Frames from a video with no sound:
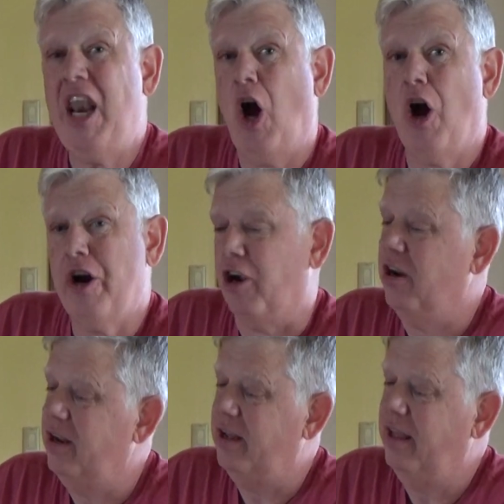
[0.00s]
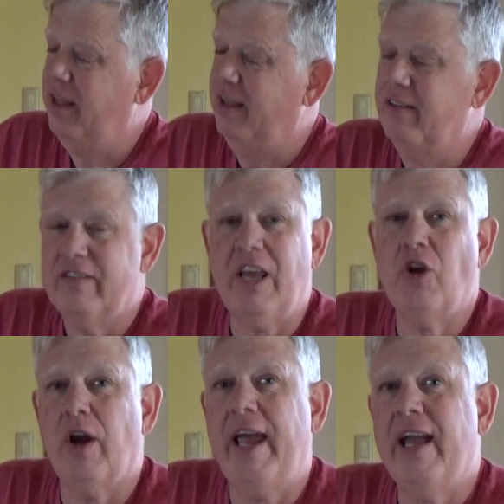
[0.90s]
harder to get
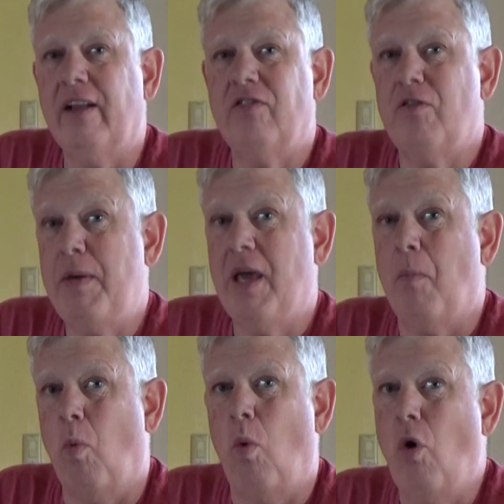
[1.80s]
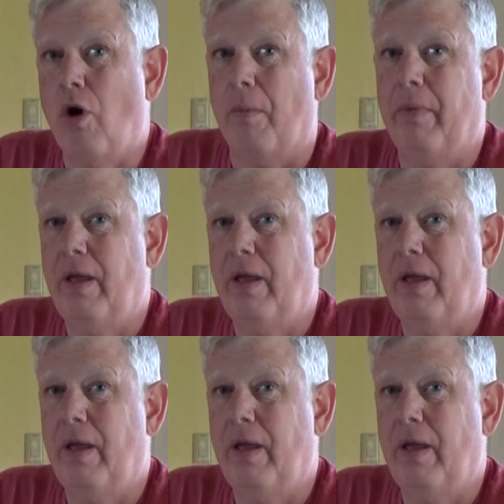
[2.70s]
your hands to become warm